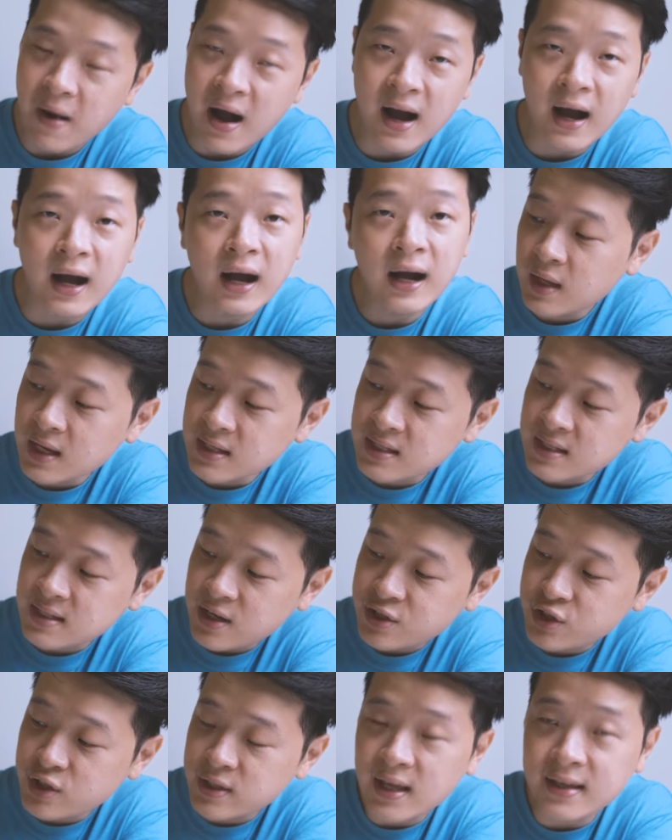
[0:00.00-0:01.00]
bar. Next is
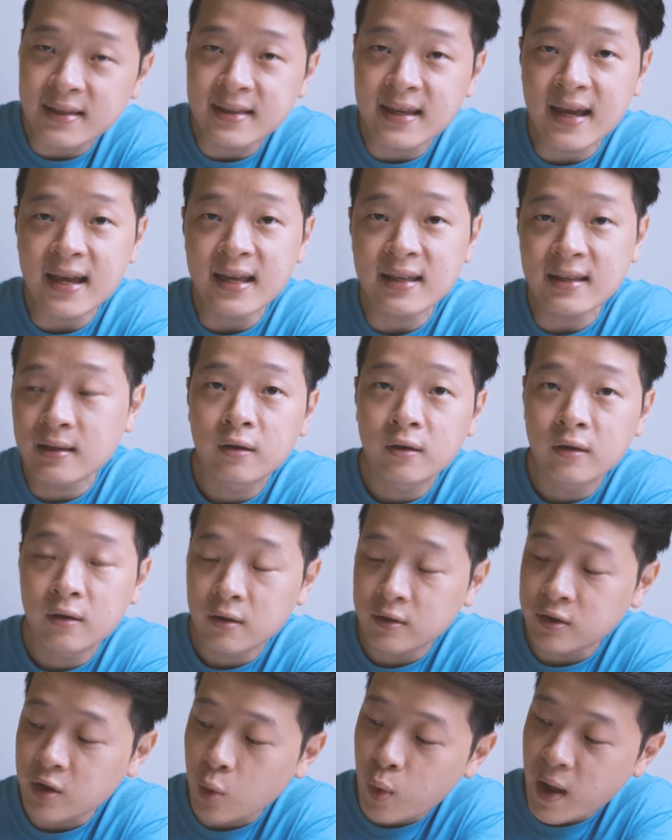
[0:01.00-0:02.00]
actually the date,
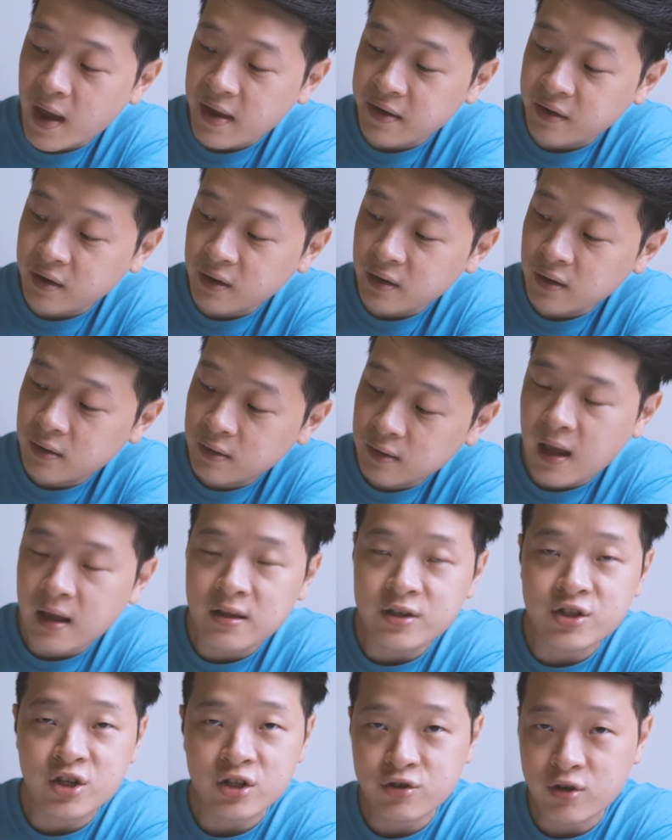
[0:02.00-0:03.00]
the weather,
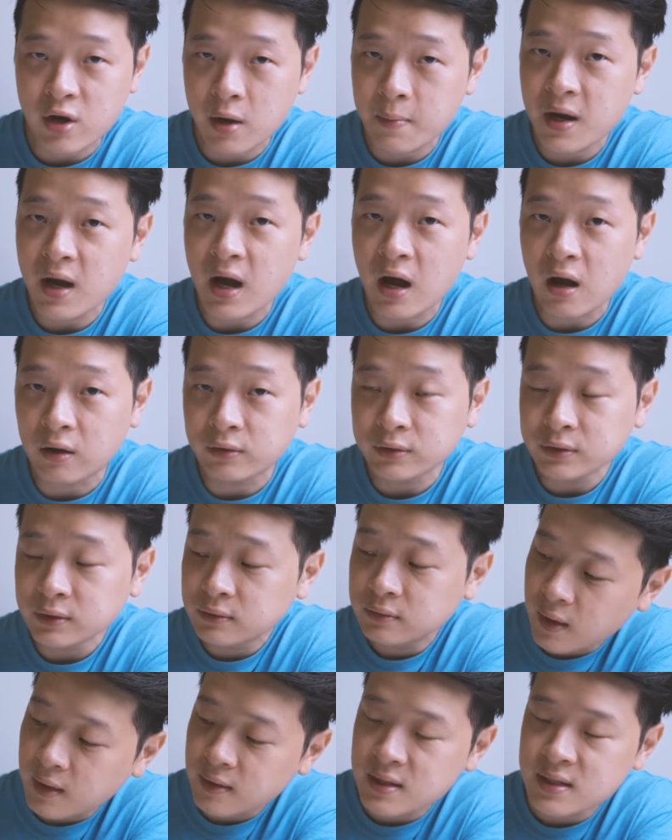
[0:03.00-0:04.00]
and the subscriber count.
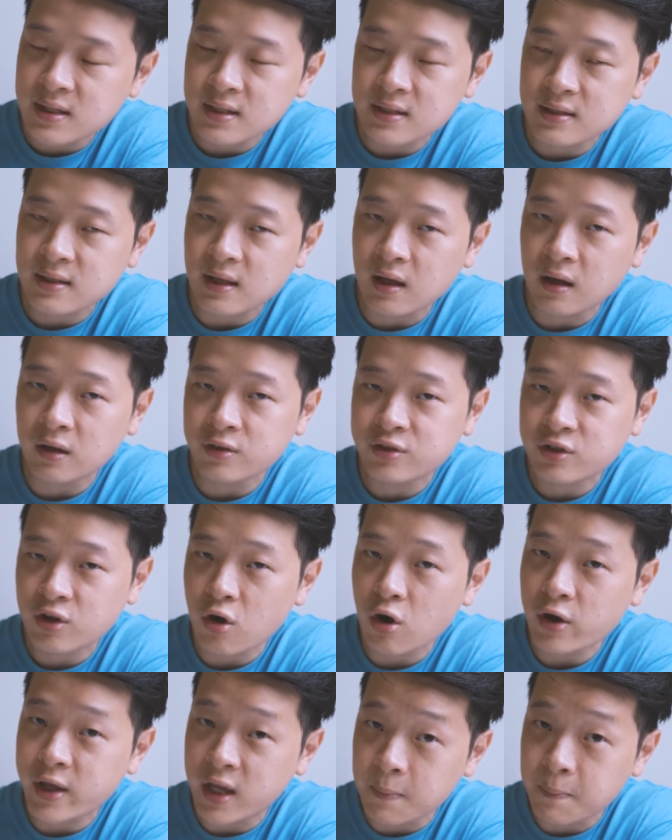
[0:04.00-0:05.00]
And this is a
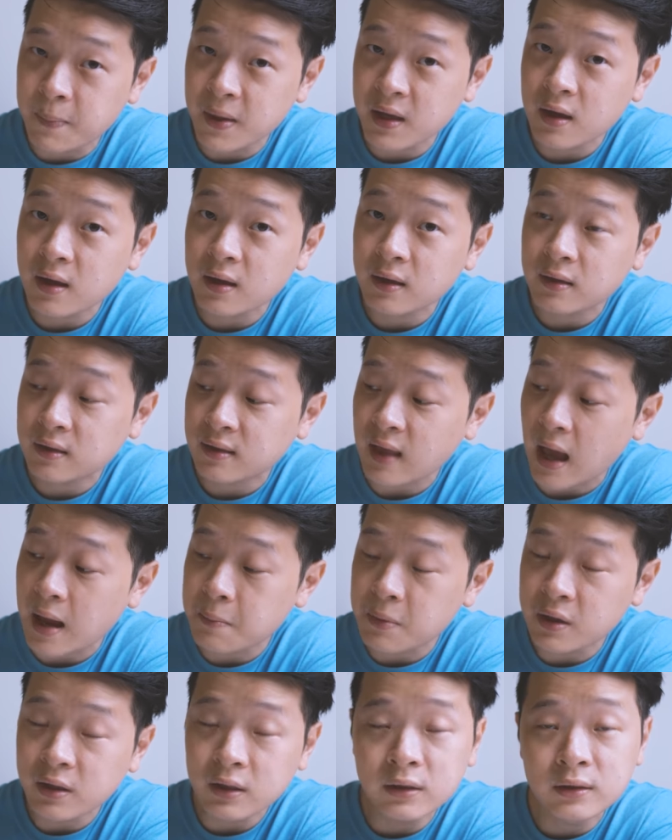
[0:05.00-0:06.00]
scorekeeping
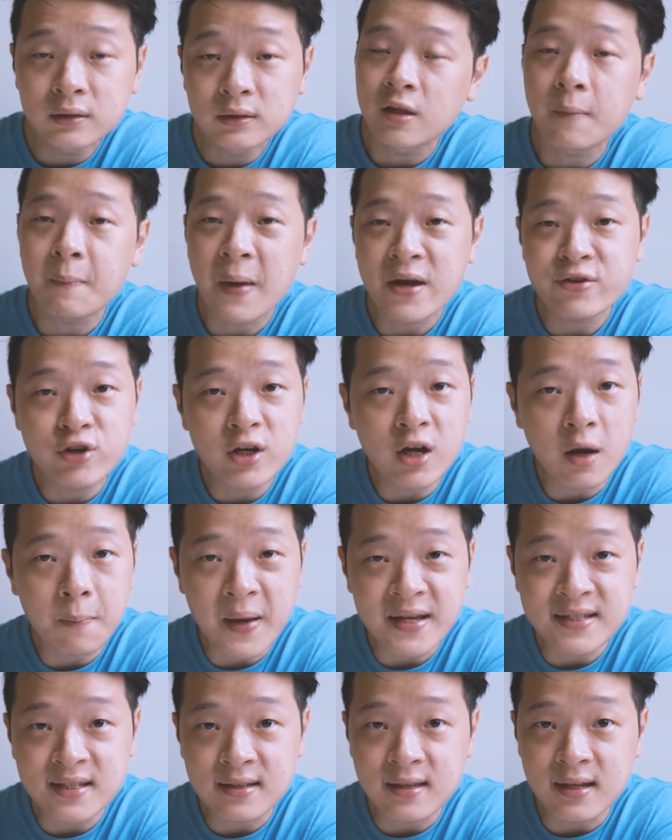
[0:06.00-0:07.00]
timer. The battery
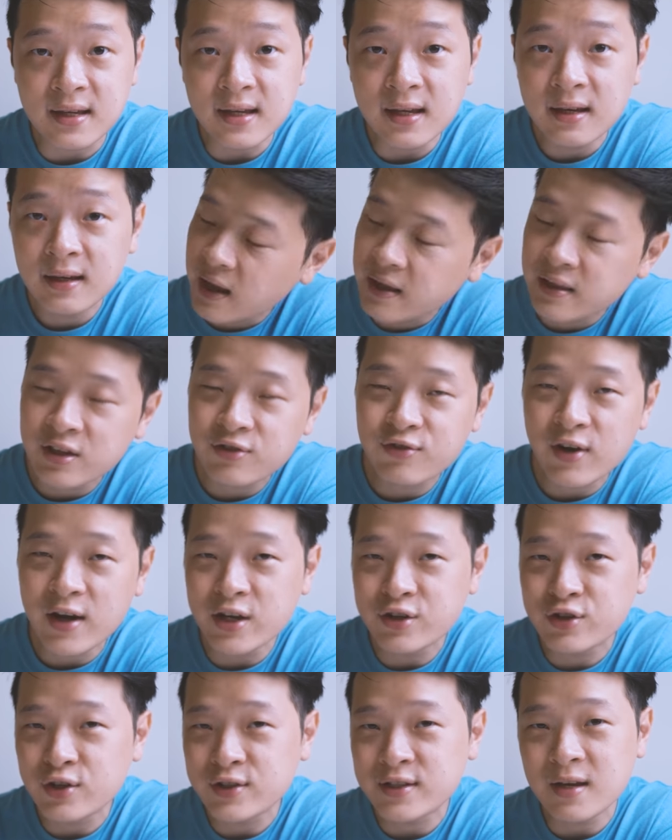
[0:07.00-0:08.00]
capacity, and this very
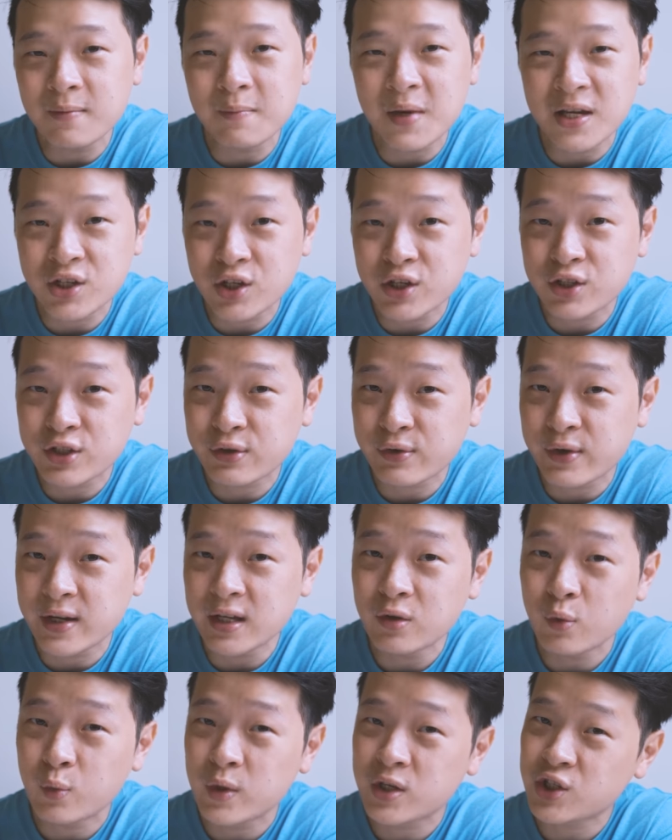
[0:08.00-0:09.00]
interesting magic
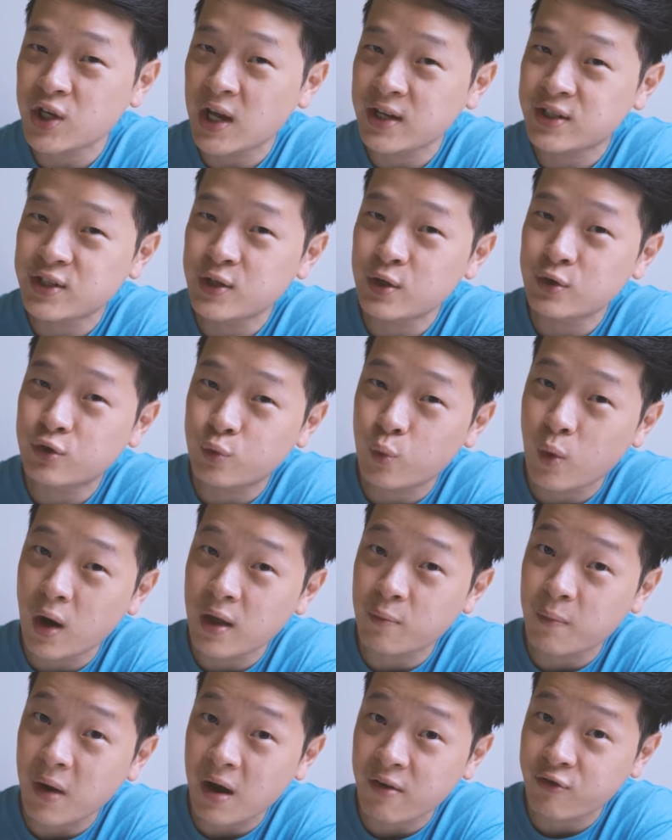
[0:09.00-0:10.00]
screen which actually is
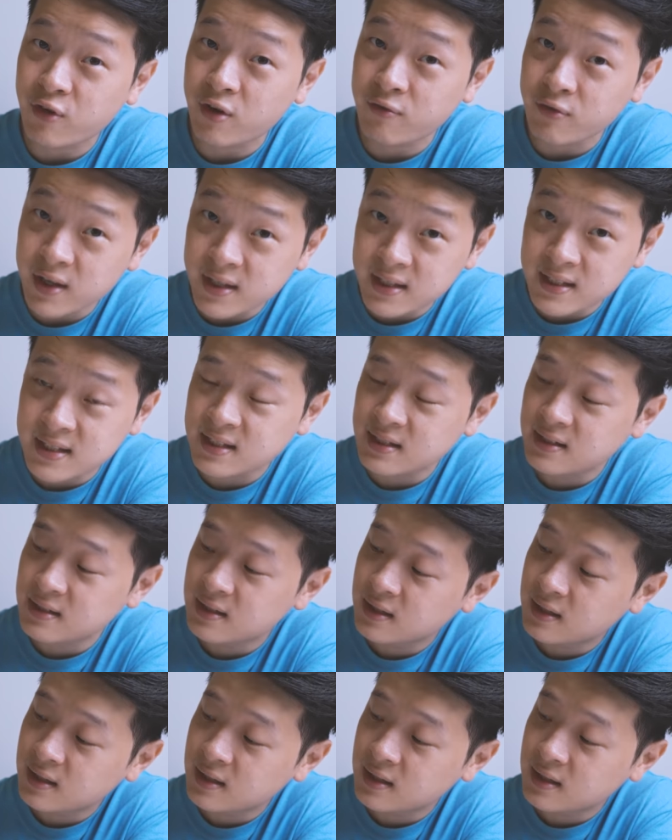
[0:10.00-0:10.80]
one of my favorites.